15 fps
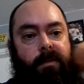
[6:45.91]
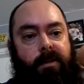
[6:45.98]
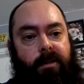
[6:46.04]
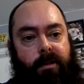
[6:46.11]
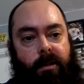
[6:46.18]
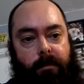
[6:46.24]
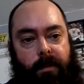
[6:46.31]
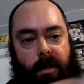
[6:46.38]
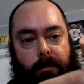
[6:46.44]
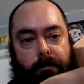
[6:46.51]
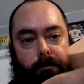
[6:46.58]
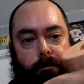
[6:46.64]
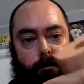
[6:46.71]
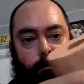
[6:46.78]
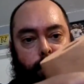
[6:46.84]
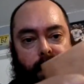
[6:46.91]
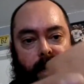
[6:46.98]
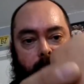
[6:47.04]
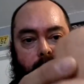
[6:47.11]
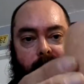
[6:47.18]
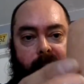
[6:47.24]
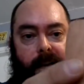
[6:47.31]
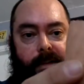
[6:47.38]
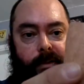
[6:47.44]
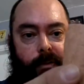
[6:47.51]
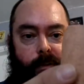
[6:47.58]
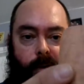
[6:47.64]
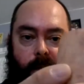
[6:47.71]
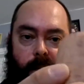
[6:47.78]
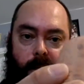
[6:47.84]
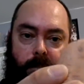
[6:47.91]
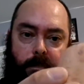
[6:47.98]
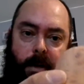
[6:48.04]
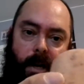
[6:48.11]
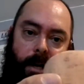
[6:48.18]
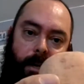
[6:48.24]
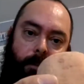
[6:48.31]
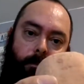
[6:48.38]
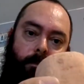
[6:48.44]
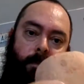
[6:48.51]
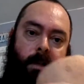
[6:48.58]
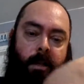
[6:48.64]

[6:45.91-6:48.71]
It's going to be a big ass freaking pipe.